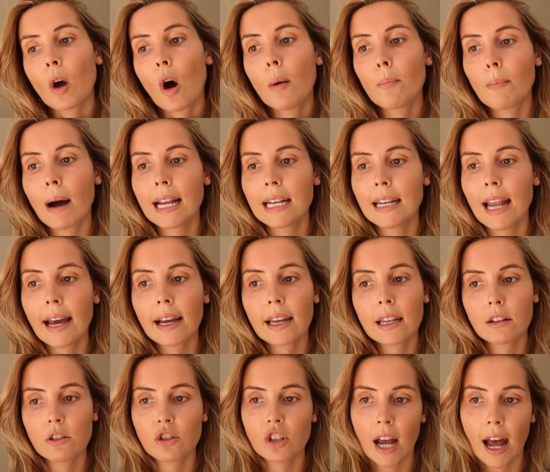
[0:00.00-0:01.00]
On my neck
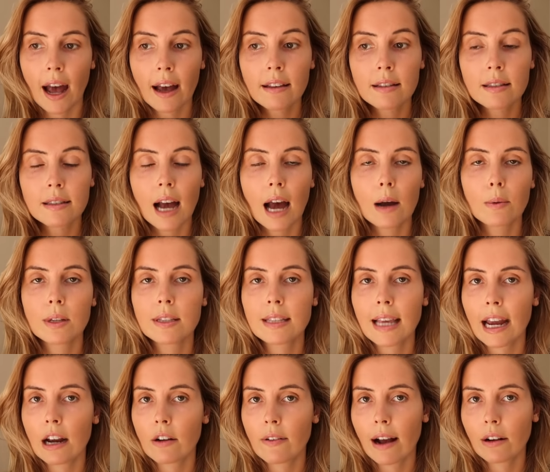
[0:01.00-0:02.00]
and chest, I would
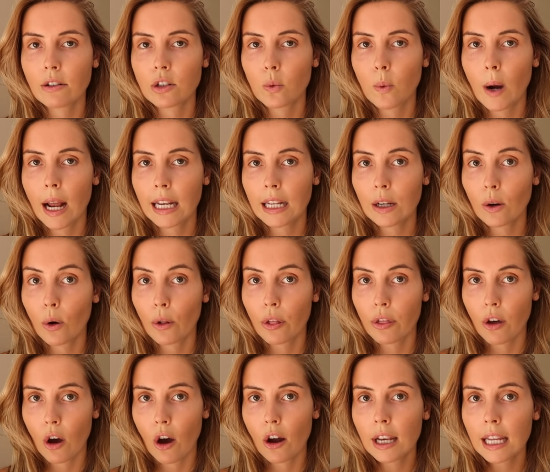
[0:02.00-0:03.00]
say around 20 or
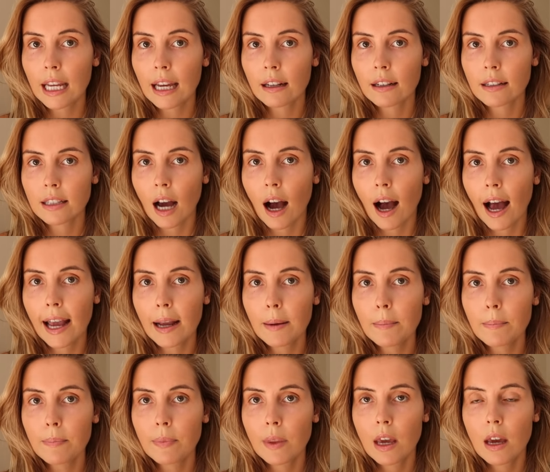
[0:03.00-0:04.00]
30 at a
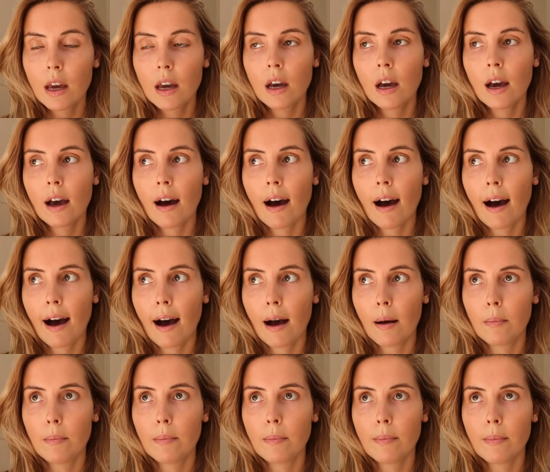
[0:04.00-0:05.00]
time.
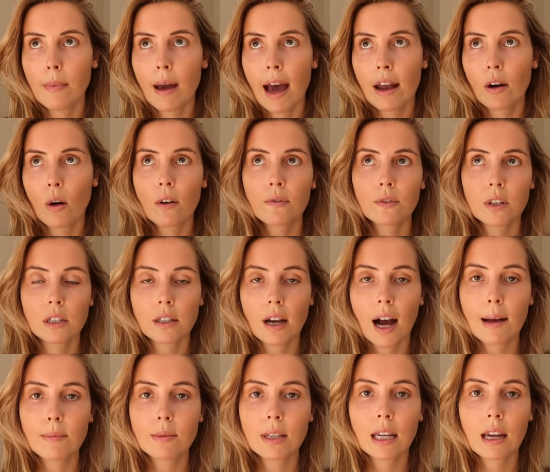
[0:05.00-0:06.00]
Um, and
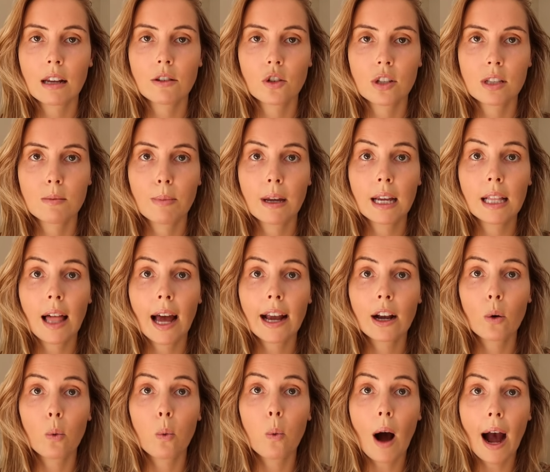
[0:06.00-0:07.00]
oftentimes it can just be
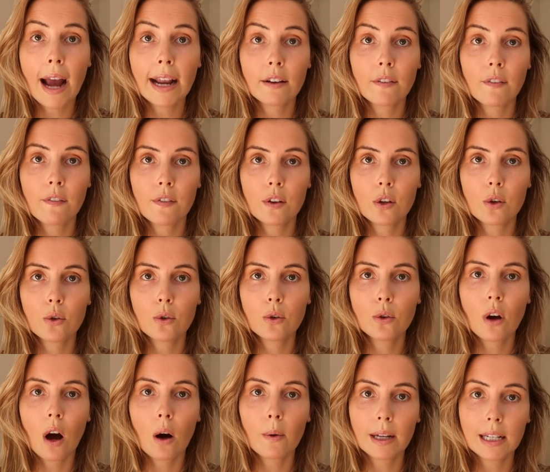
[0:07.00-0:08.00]
like quite a few
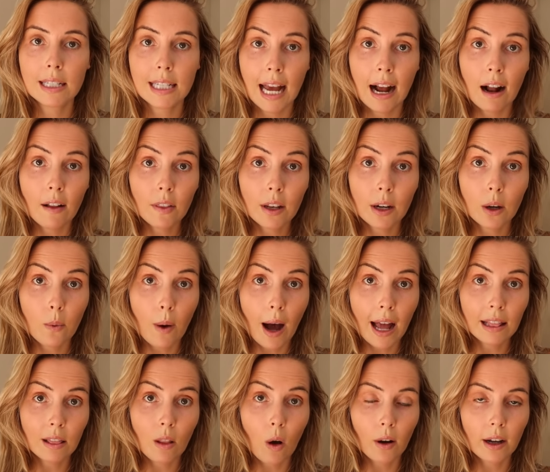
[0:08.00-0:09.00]
going down that are
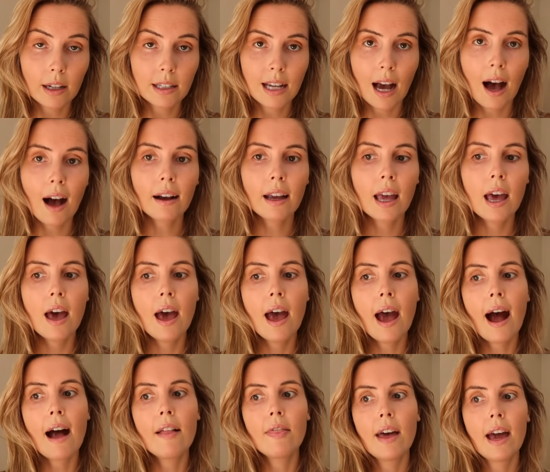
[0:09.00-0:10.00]
quite long and dark
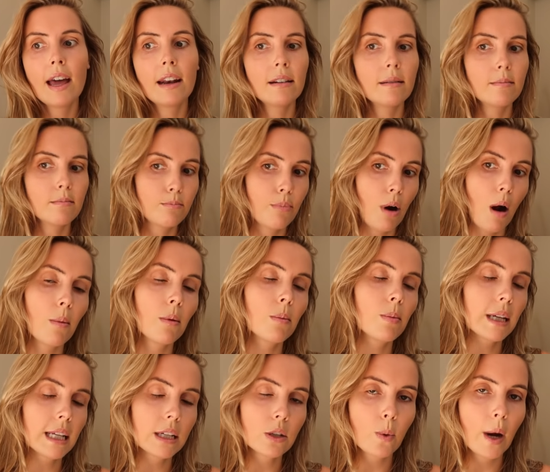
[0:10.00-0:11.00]
and then
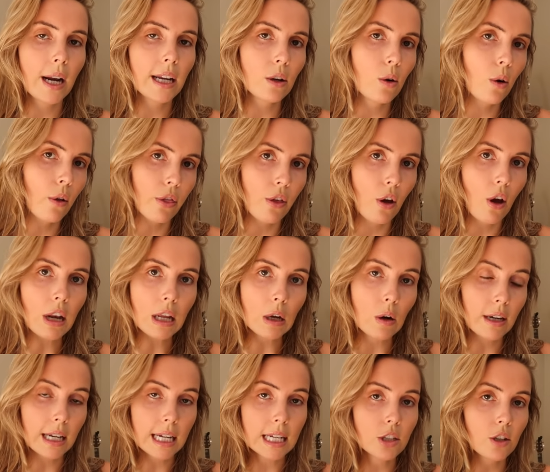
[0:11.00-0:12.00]
probably 20 or 30
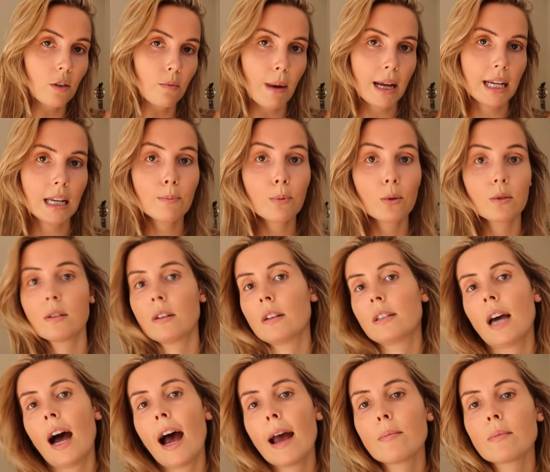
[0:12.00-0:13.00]
on each of my nipples at a
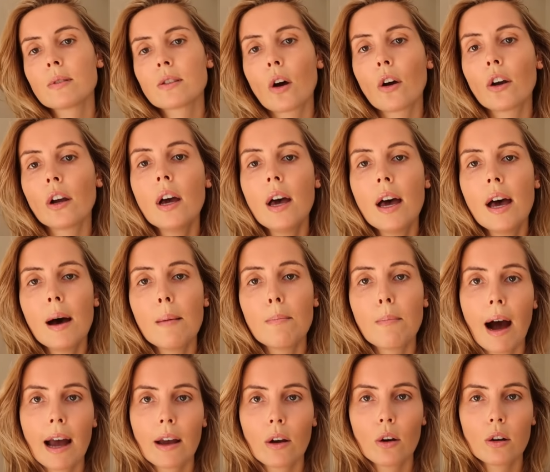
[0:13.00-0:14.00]
time so
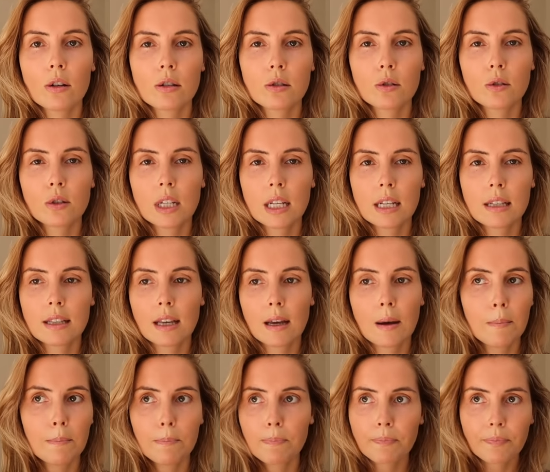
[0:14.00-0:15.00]
my
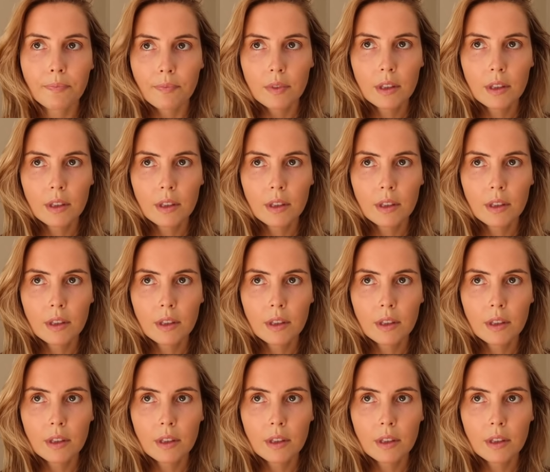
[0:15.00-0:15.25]
hirsutism